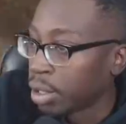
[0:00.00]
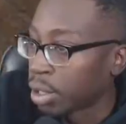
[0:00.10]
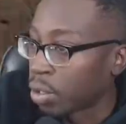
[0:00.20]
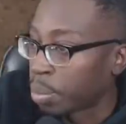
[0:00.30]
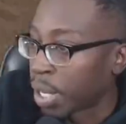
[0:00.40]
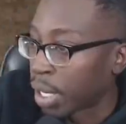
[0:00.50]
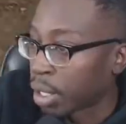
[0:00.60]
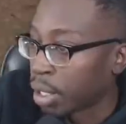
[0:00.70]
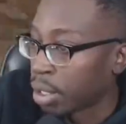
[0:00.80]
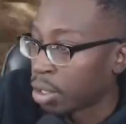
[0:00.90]
So I
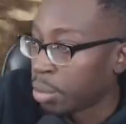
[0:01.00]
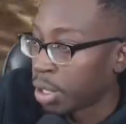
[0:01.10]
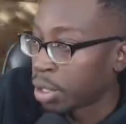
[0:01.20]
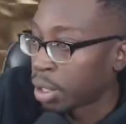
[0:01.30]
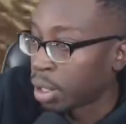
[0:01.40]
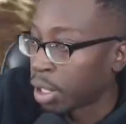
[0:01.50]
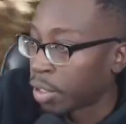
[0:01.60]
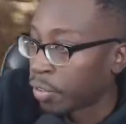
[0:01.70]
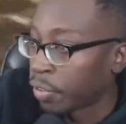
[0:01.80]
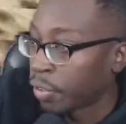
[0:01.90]
pocketed a little bit to the
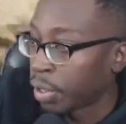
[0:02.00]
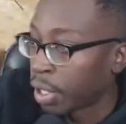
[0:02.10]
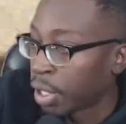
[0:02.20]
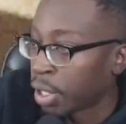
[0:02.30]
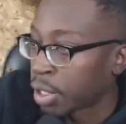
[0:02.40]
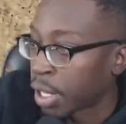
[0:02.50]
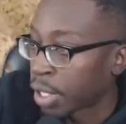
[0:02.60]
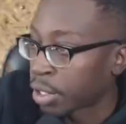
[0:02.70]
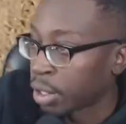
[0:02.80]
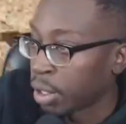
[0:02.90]
left to
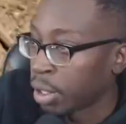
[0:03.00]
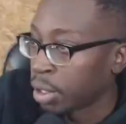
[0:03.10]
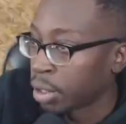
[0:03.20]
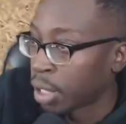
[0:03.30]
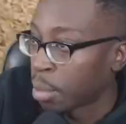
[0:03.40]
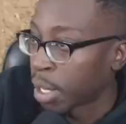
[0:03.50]
actually line